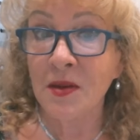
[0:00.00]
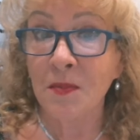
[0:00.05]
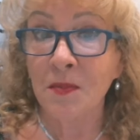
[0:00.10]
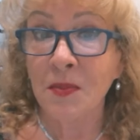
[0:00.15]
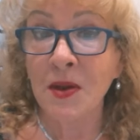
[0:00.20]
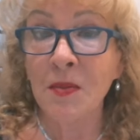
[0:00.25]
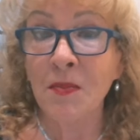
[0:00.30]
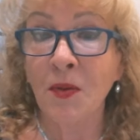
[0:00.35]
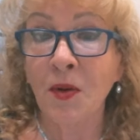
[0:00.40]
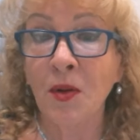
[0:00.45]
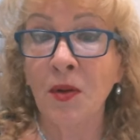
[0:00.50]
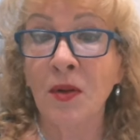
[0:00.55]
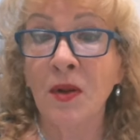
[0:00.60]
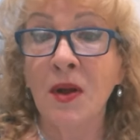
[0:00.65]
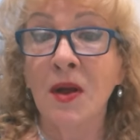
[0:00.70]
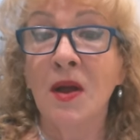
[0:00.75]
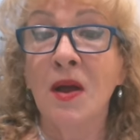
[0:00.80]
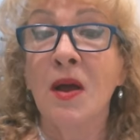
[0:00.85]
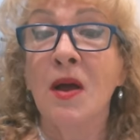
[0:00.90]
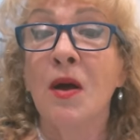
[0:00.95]
people,
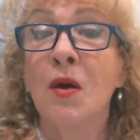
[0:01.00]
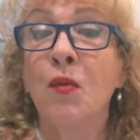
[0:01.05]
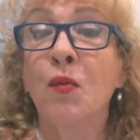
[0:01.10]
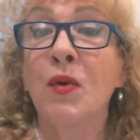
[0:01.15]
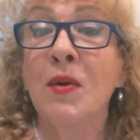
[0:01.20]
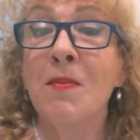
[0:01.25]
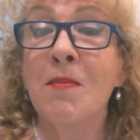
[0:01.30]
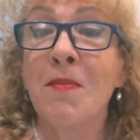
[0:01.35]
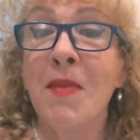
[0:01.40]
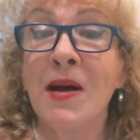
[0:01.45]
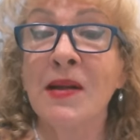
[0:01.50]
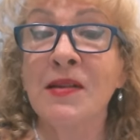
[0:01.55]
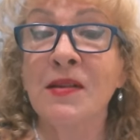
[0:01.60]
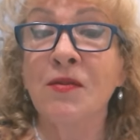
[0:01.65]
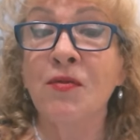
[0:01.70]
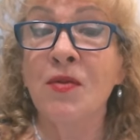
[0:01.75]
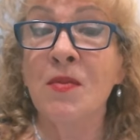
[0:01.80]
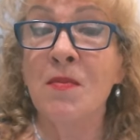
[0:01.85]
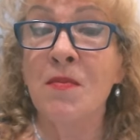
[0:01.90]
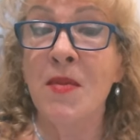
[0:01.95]
we
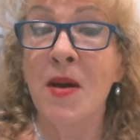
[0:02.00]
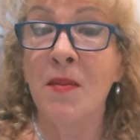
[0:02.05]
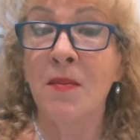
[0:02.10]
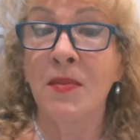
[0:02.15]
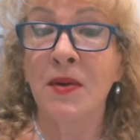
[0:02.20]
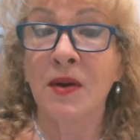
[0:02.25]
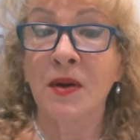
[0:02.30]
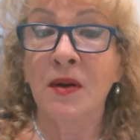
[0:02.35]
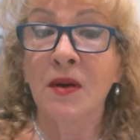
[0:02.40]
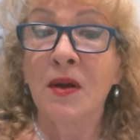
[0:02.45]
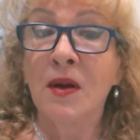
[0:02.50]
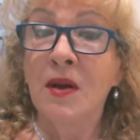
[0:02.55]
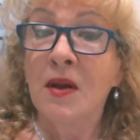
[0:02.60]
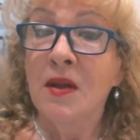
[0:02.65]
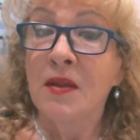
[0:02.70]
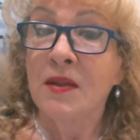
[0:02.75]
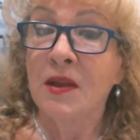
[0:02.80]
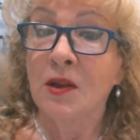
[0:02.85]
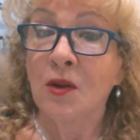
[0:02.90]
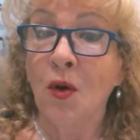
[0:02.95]
must remember
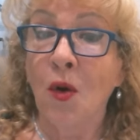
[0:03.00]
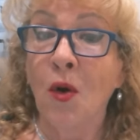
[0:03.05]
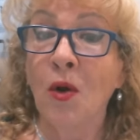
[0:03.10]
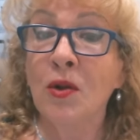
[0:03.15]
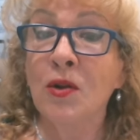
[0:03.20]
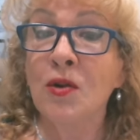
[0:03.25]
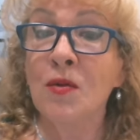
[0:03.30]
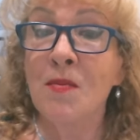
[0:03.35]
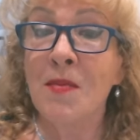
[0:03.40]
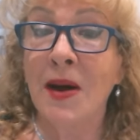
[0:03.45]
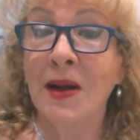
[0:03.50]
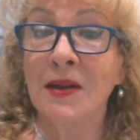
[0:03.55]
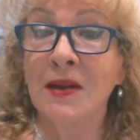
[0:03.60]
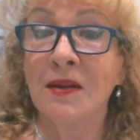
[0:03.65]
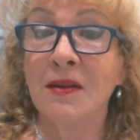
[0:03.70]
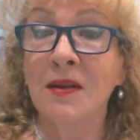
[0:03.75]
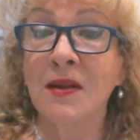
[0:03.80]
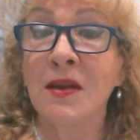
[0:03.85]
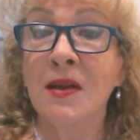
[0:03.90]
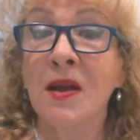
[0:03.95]
that all
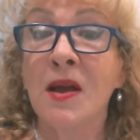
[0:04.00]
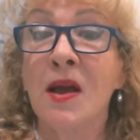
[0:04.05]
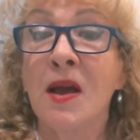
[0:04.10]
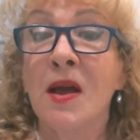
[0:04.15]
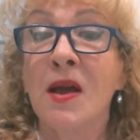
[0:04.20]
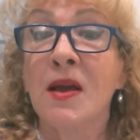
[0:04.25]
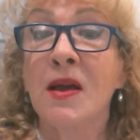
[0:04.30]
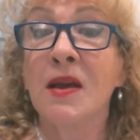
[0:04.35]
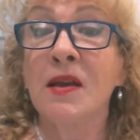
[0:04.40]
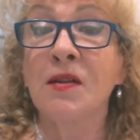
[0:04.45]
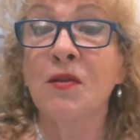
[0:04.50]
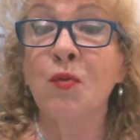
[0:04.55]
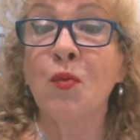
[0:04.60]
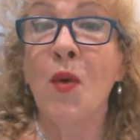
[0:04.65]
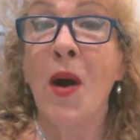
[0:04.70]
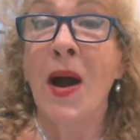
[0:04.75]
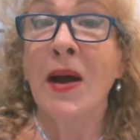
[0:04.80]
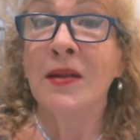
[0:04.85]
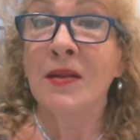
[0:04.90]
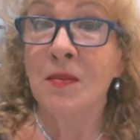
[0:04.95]
humanity is
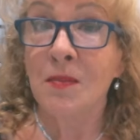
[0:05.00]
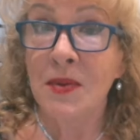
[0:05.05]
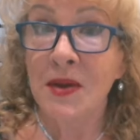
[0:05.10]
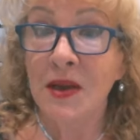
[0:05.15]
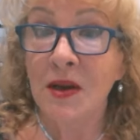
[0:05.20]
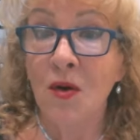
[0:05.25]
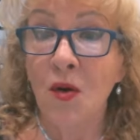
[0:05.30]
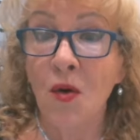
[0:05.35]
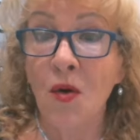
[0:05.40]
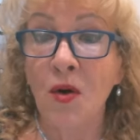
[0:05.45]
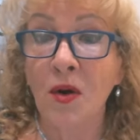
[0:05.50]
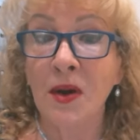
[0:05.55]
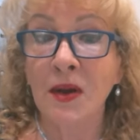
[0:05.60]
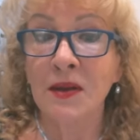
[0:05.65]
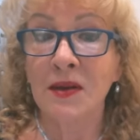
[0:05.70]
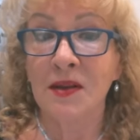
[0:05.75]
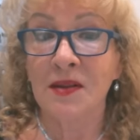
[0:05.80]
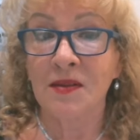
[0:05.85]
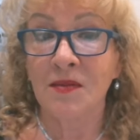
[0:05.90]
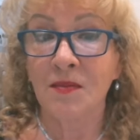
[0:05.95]
one big
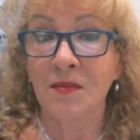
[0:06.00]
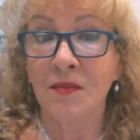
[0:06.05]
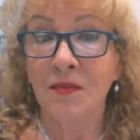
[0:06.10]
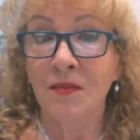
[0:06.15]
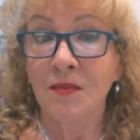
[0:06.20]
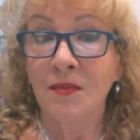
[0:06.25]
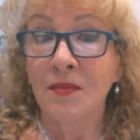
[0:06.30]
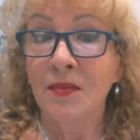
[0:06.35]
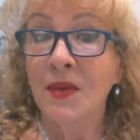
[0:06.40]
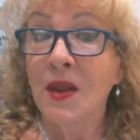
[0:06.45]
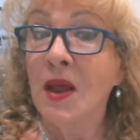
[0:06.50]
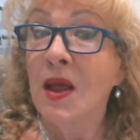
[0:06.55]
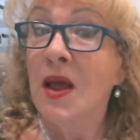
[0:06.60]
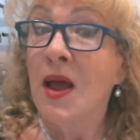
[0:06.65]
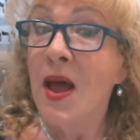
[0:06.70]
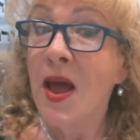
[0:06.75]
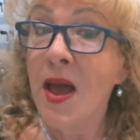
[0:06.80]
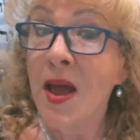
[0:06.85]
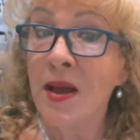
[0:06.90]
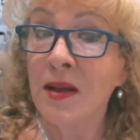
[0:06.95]
organism,
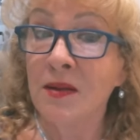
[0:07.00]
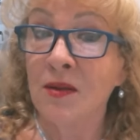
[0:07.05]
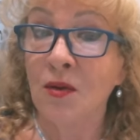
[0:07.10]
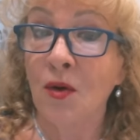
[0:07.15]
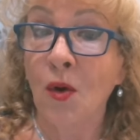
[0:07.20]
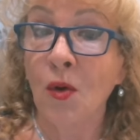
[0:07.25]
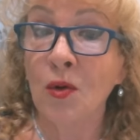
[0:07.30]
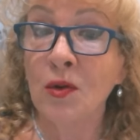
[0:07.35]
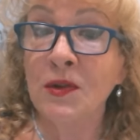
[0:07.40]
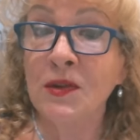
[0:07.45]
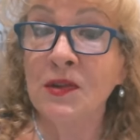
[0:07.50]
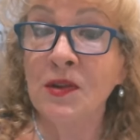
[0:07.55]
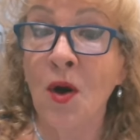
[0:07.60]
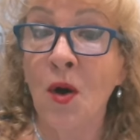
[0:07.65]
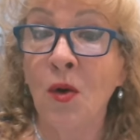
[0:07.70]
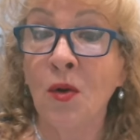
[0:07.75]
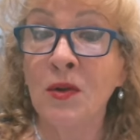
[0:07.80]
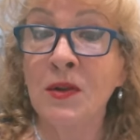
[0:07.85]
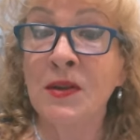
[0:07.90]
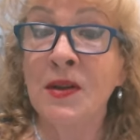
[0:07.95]
and all
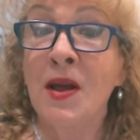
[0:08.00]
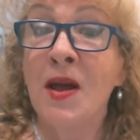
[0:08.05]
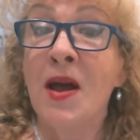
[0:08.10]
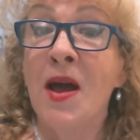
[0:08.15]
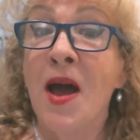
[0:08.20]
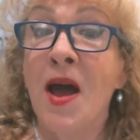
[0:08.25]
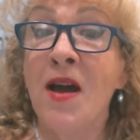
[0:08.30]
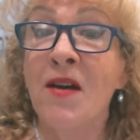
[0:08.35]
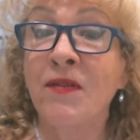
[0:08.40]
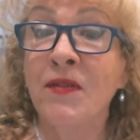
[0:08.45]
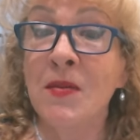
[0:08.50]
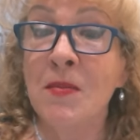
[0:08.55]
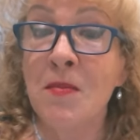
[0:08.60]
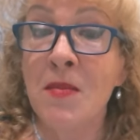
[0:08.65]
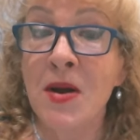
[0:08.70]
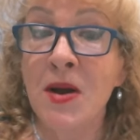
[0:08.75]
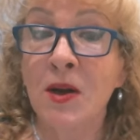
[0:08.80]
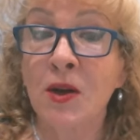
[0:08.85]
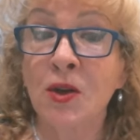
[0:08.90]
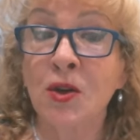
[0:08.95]
souls have
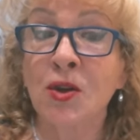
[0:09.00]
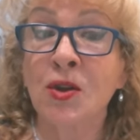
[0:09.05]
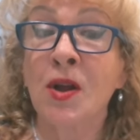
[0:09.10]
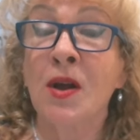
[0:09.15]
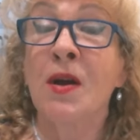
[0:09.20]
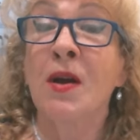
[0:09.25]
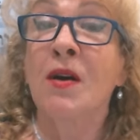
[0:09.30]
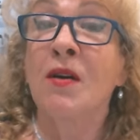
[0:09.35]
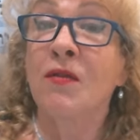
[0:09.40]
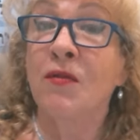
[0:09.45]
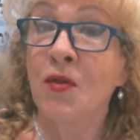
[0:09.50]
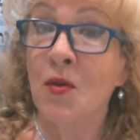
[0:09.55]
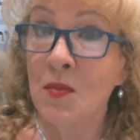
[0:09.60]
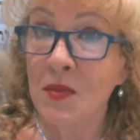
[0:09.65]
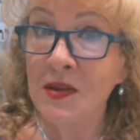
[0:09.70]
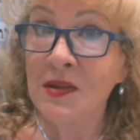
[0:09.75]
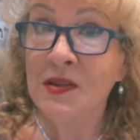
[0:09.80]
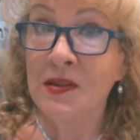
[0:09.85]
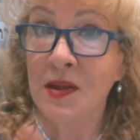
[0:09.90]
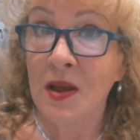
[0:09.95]
emerged from
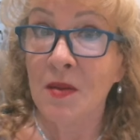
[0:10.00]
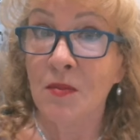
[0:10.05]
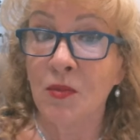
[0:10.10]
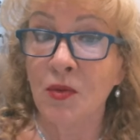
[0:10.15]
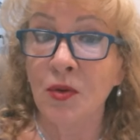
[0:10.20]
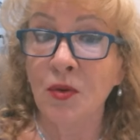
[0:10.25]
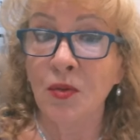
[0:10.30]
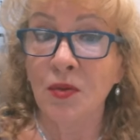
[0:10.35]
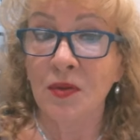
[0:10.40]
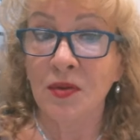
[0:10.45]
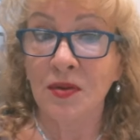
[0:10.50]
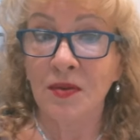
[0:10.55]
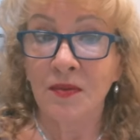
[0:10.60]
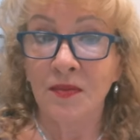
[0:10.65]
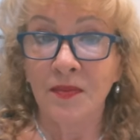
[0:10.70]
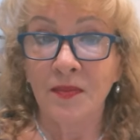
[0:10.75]
the same root.